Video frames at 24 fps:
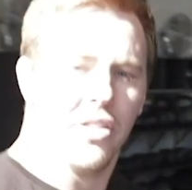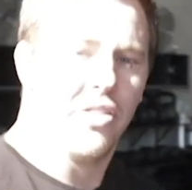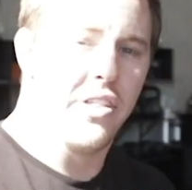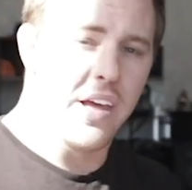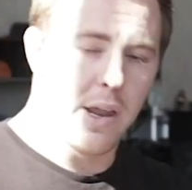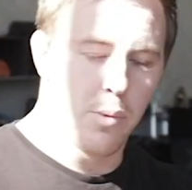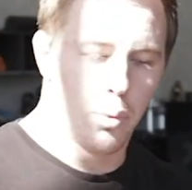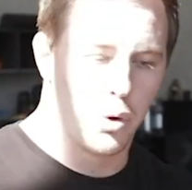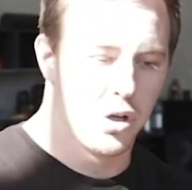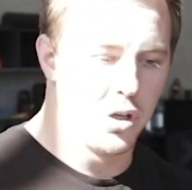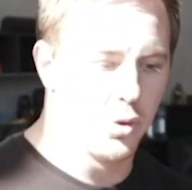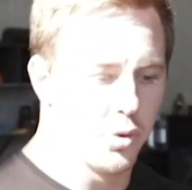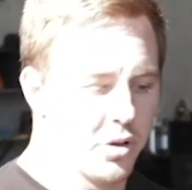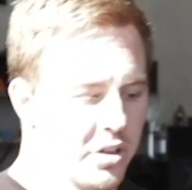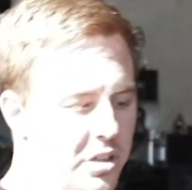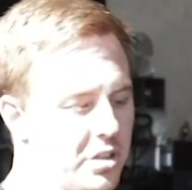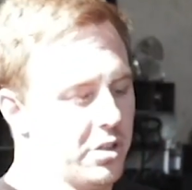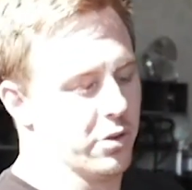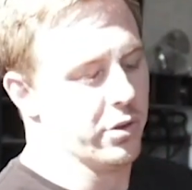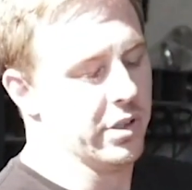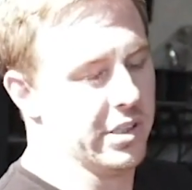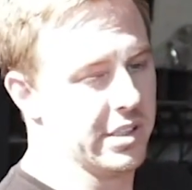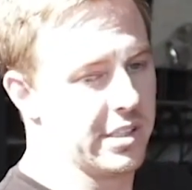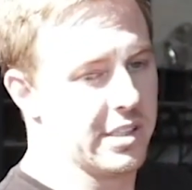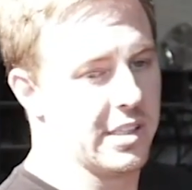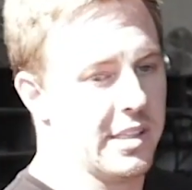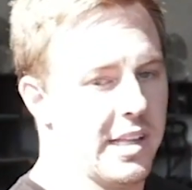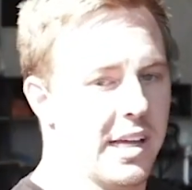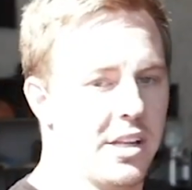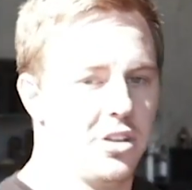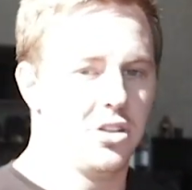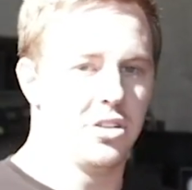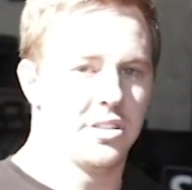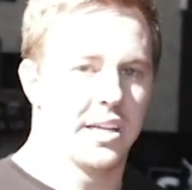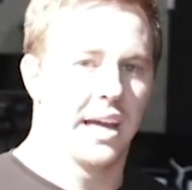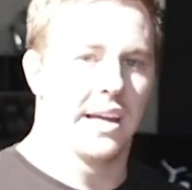Then what you want to do is,
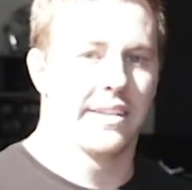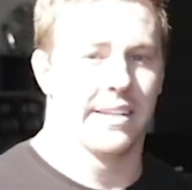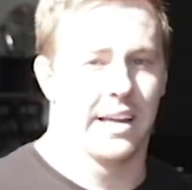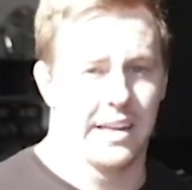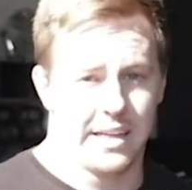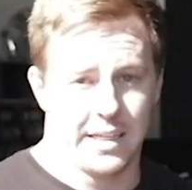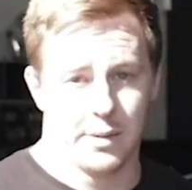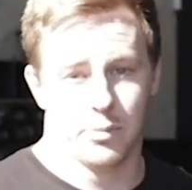then you take that